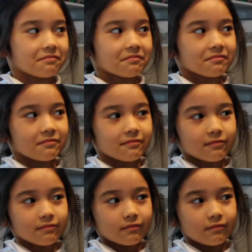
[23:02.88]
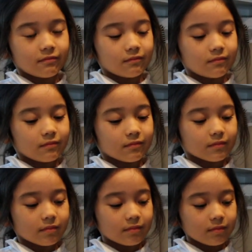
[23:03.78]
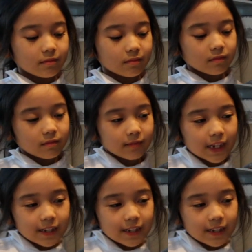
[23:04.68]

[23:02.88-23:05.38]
(silent)